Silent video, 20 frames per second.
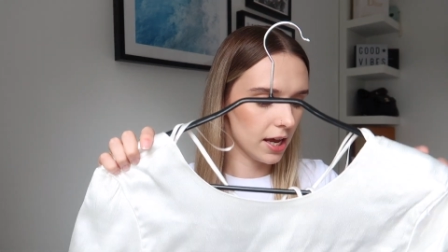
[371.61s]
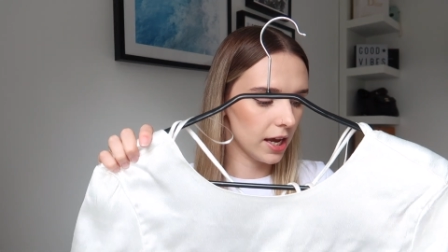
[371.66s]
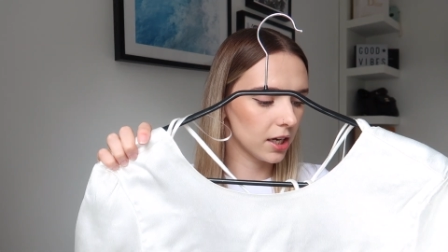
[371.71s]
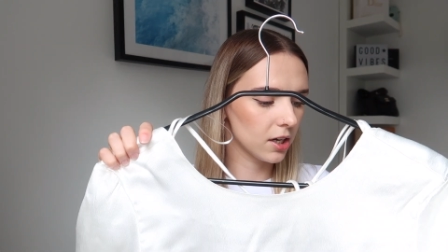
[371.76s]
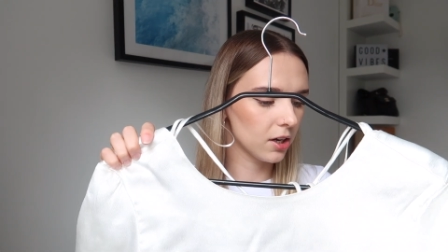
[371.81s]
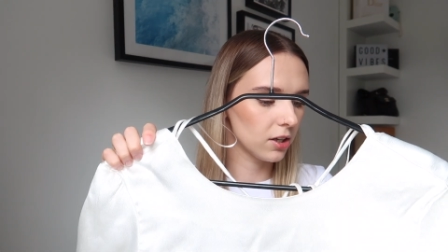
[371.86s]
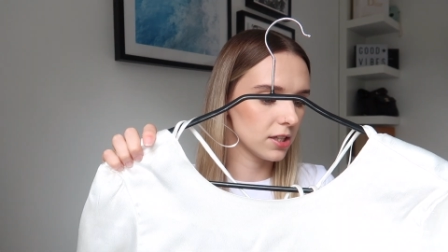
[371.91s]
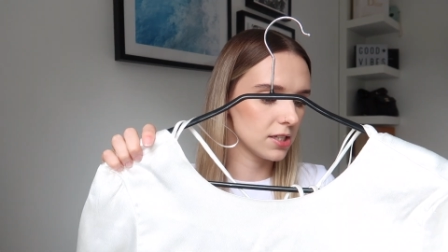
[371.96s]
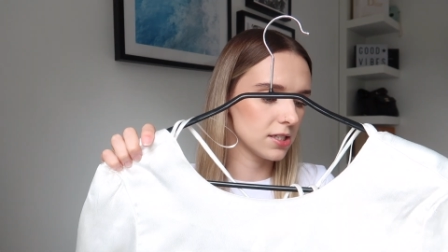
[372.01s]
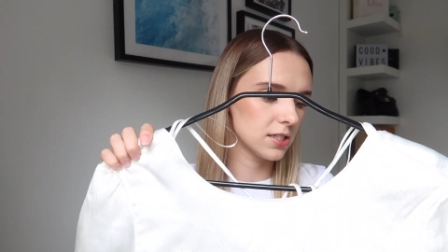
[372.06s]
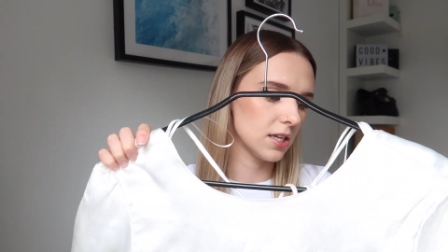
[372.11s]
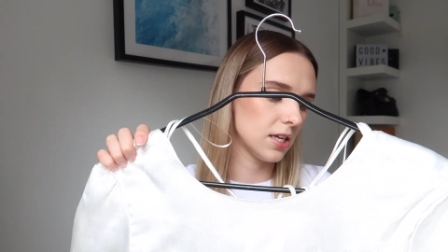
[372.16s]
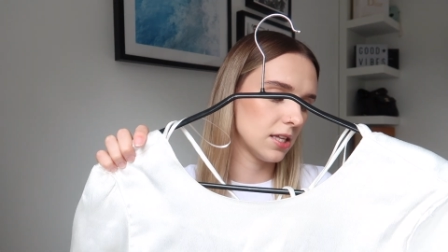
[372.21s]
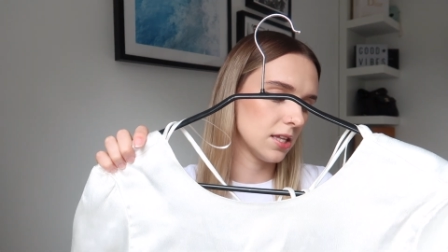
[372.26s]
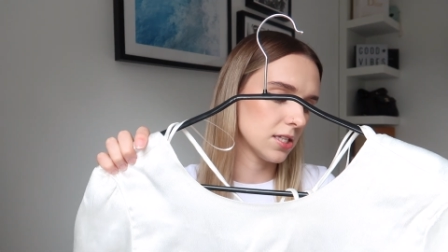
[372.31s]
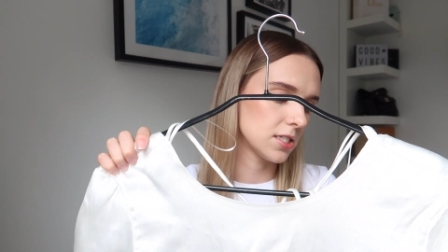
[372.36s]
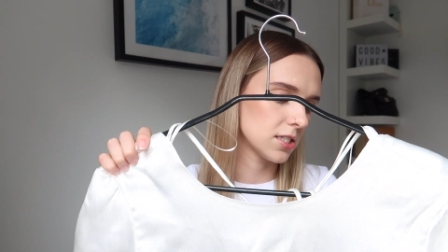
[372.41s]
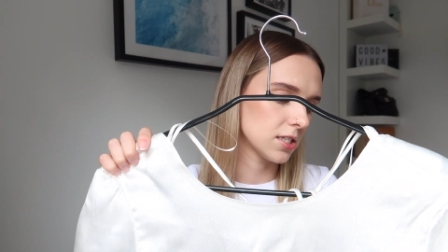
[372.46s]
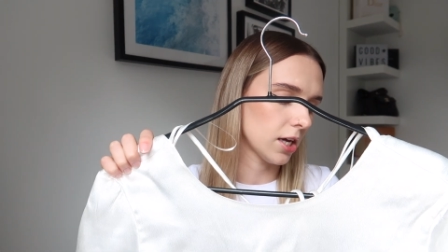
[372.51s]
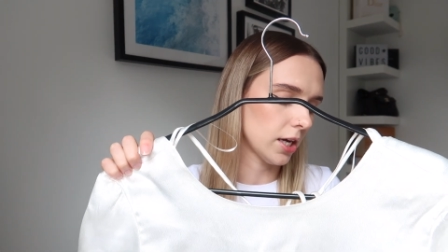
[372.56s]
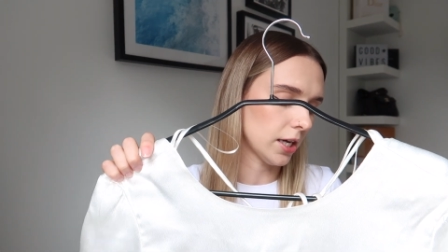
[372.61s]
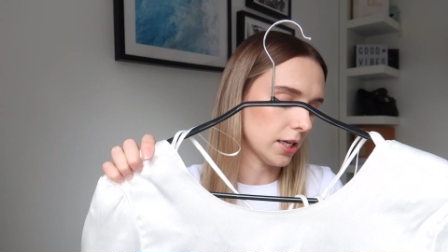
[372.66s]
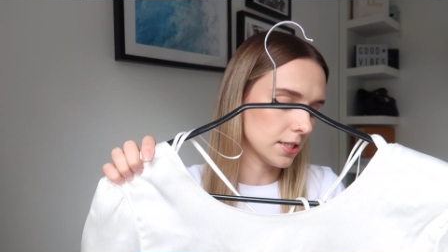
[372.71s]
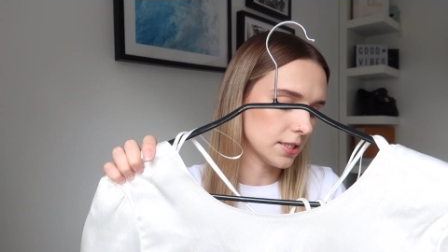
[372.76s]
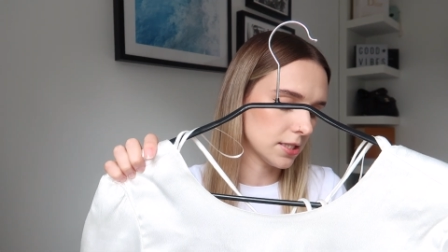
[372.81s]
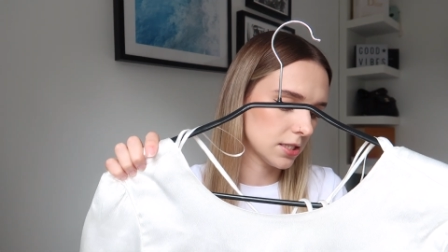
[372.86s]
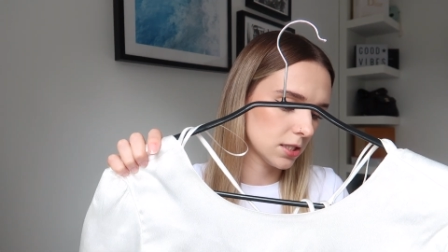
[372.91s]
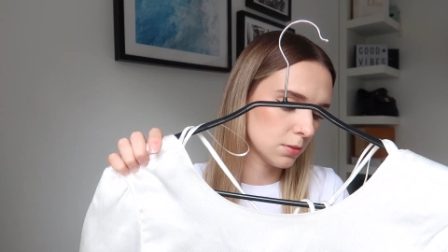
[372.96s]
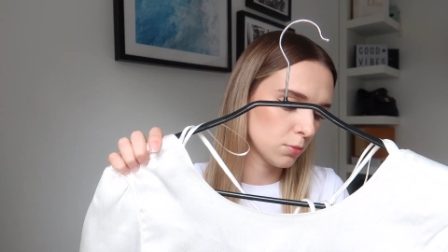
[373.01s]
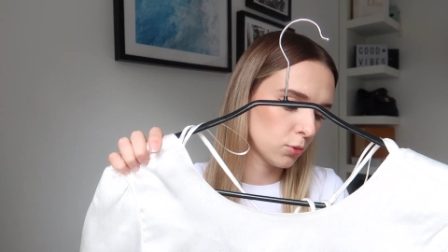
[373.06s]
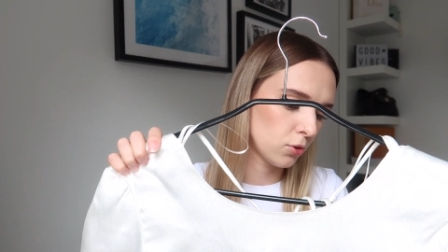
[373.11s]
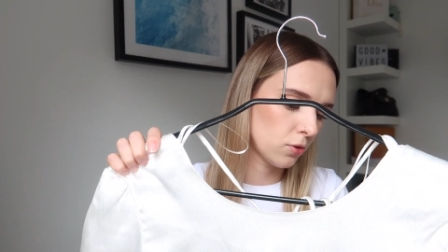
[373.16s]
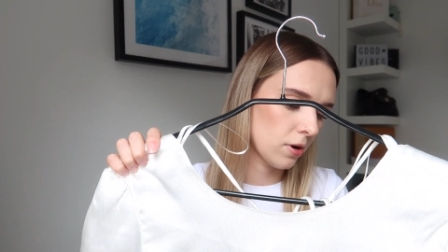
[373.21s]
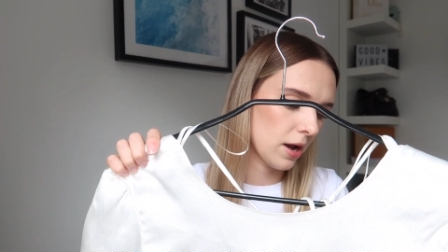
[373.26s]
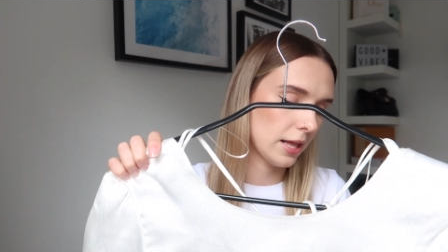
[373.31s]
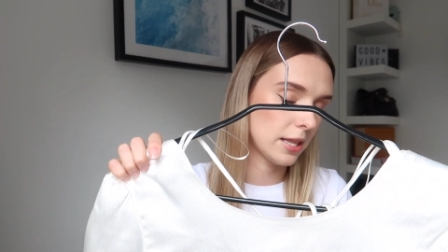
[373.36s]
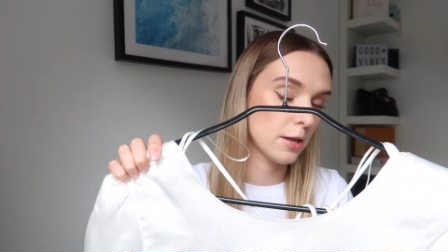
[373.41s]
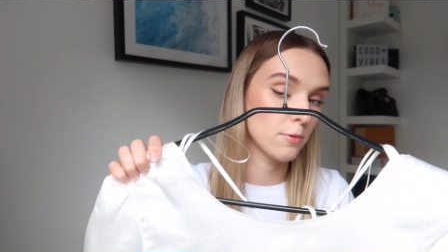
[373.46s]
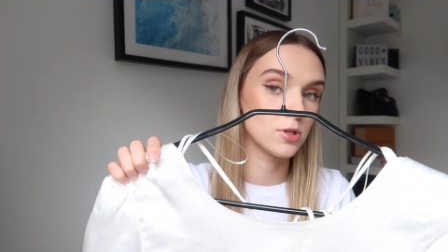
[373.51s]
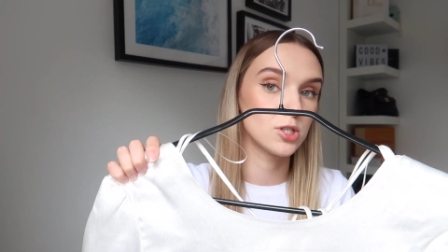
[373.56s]
I got this in a size small
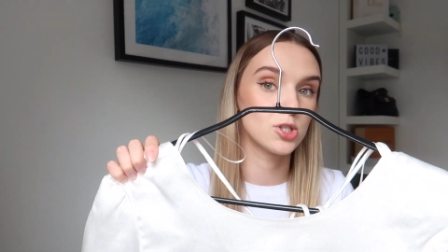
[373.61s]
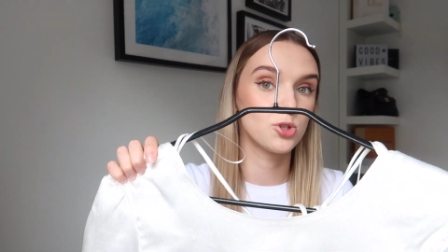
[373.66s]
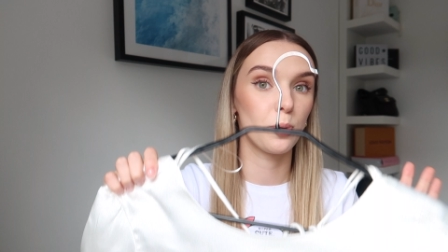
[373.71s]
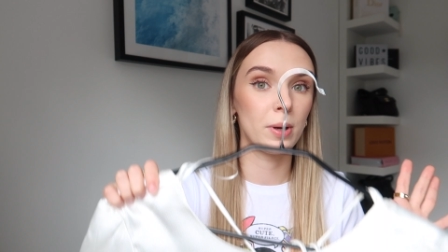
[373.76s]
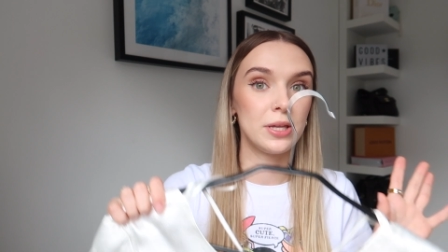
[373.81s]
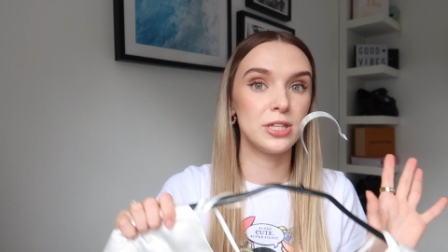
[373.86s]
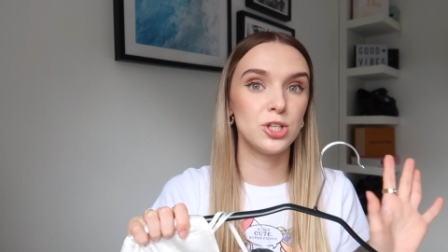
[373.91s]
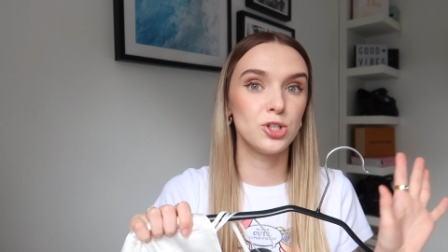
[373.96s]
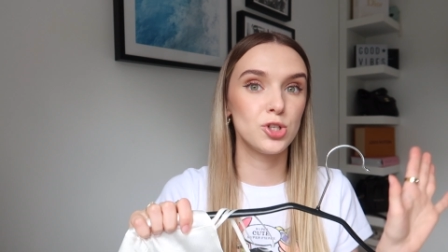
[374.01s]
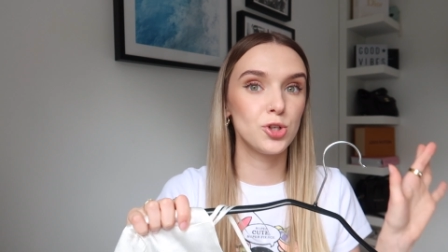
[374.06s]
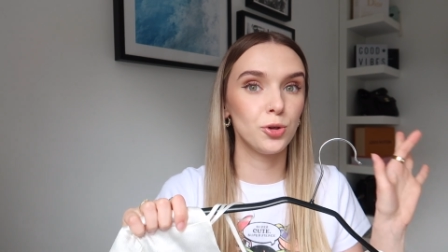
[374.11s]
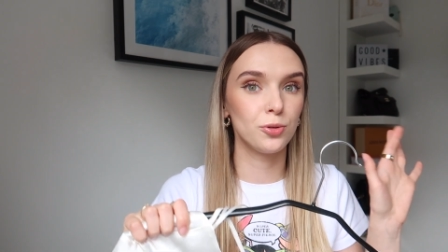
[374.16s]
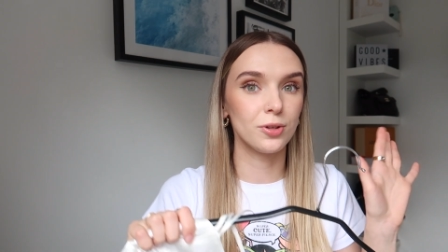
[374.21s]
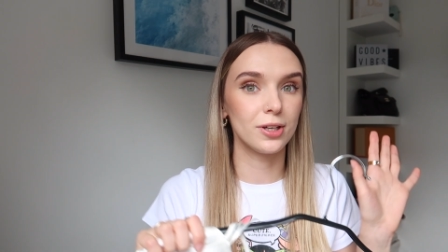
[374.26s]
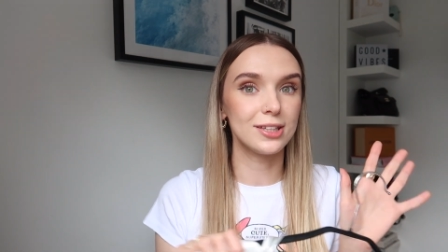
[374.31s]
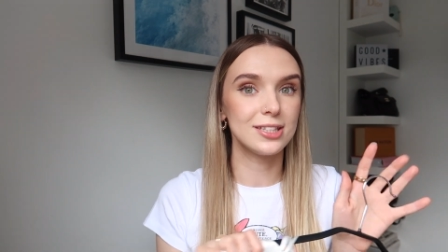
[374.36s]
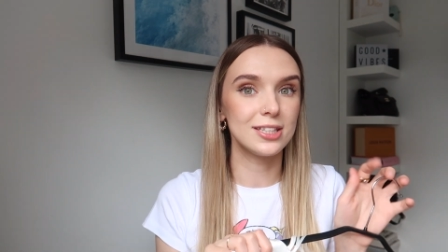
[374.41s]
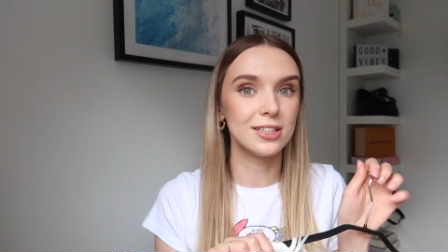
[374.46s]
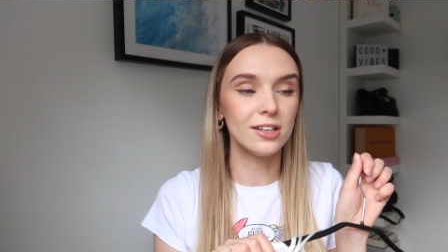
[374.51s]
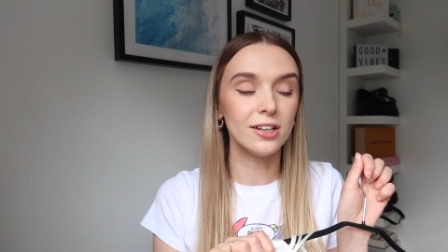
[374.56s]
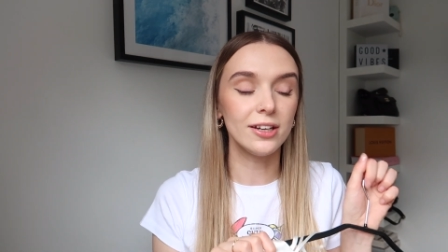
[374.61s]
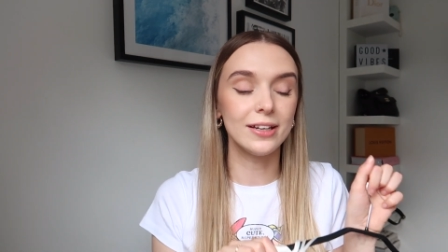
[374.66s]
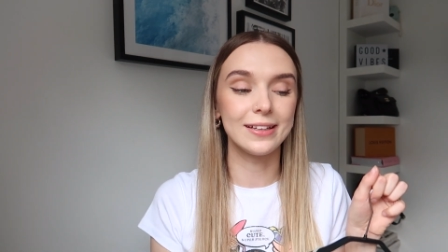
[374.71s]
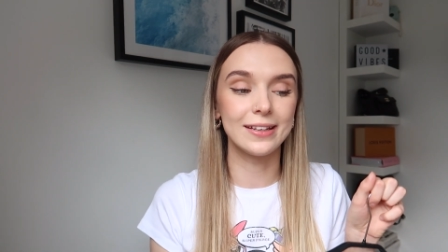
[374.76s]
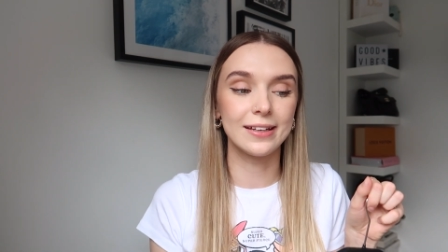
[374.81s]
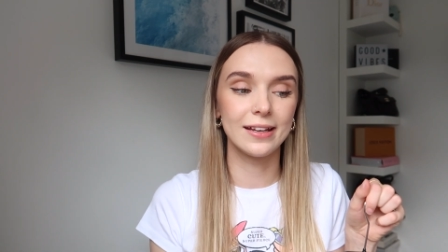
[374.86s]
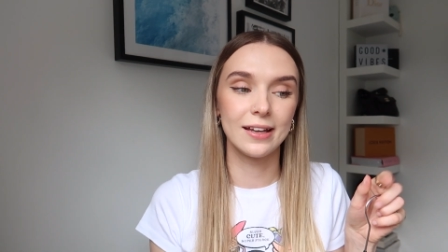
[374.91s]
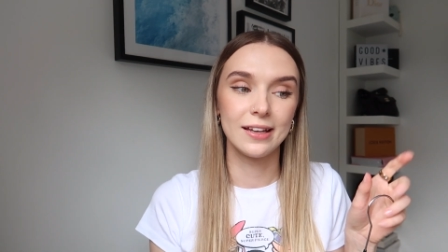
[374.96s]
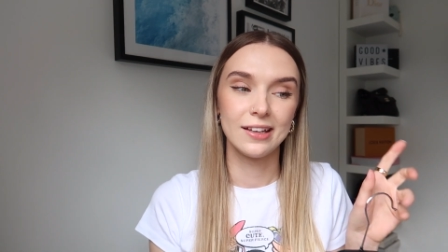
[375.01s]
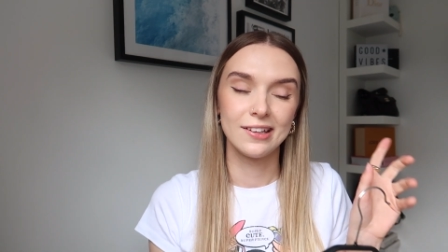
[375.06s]
and it was $22.99.